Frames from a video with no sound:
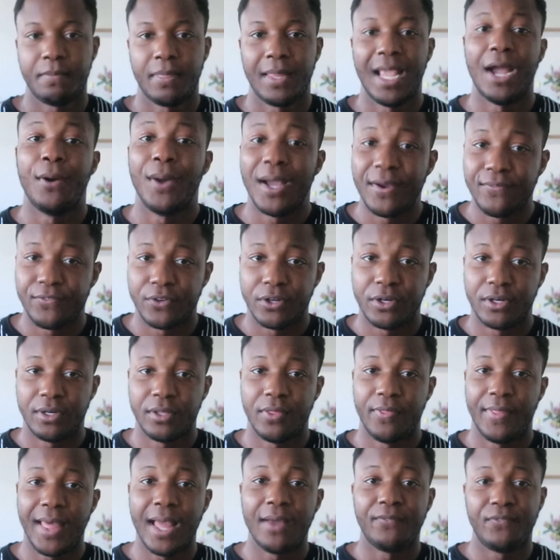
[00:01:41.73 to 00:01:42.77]
However,
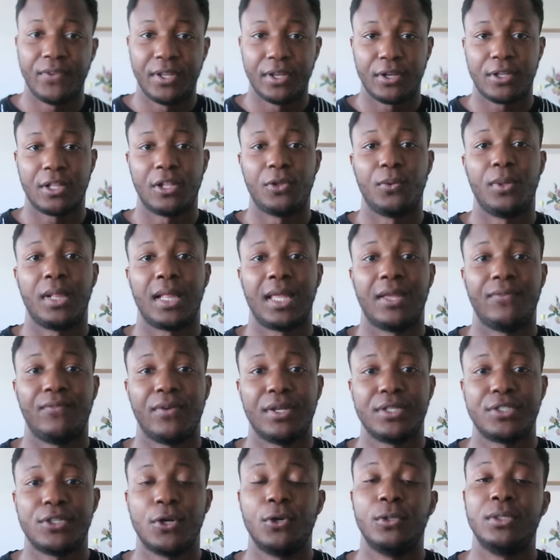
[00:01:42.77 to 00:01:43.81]
that vehicle will give
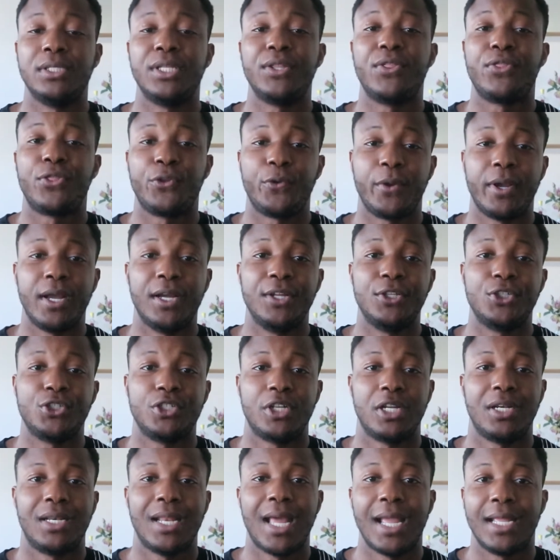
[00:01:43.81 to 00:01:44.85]
us only
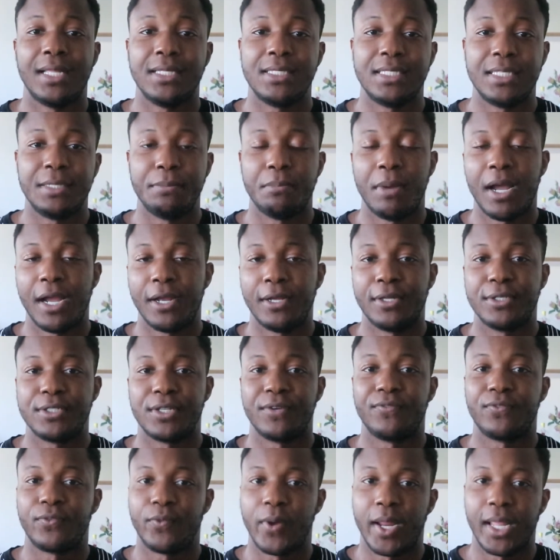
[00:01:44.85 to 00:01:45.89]
390 miles
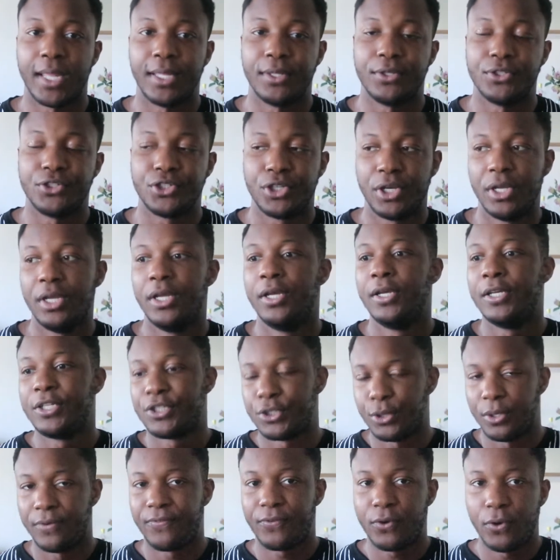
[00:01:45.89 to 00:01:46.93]
of range.
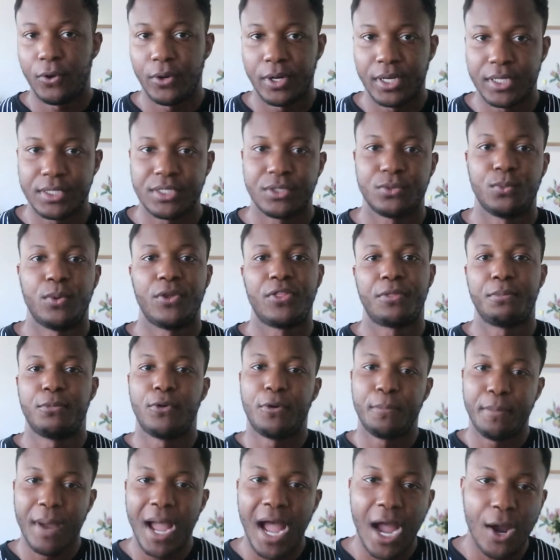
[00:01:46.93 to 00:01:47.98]
So of course, with
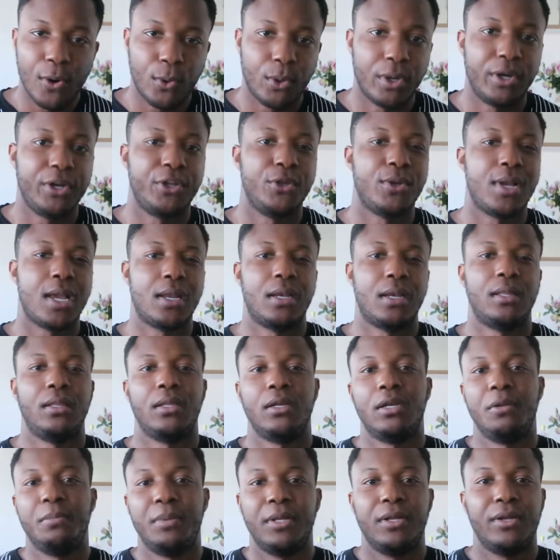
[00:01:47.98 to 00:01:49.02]
more power, you get a
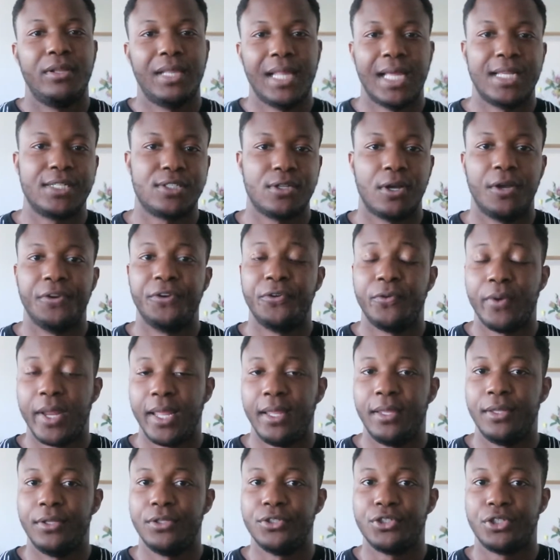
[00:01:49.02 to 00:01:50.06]
little bit less on
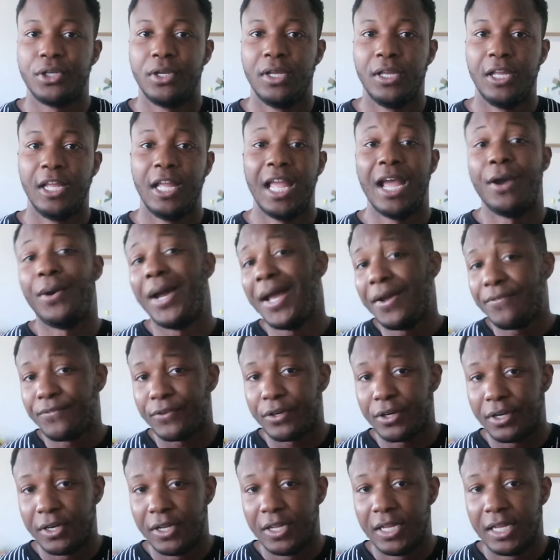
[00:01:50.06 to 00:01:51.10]
range.
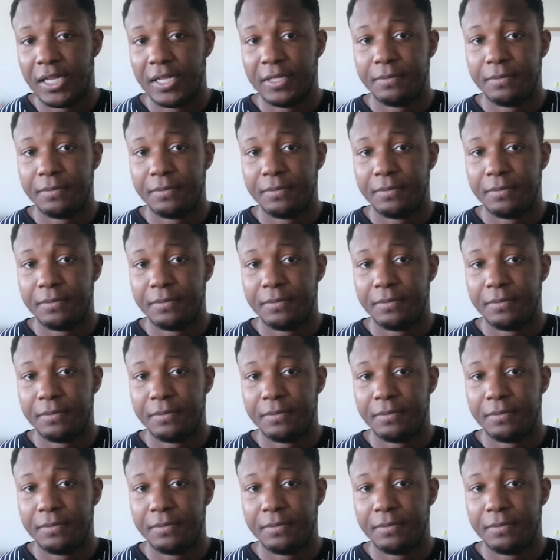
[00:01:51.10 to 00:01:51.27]
However,